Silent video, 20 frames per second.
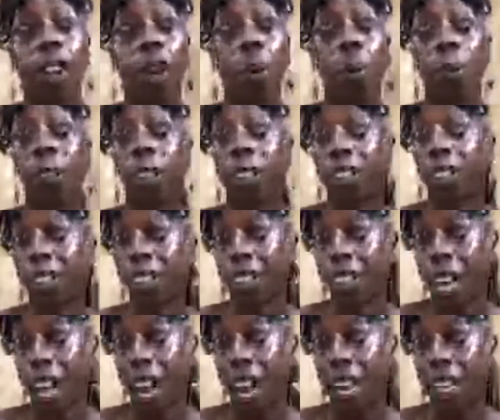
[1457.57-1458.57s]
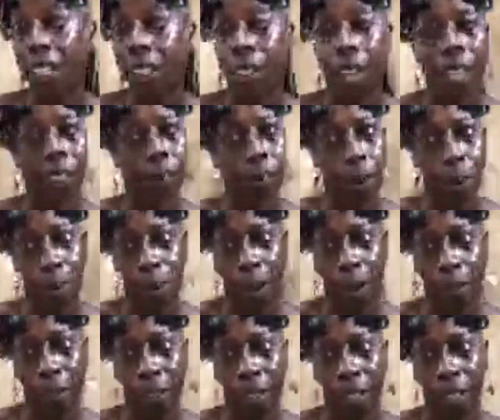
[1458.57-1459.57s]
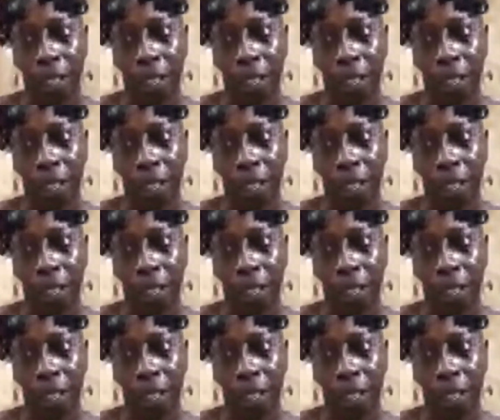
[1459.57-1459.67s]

know with the design, that's my mother.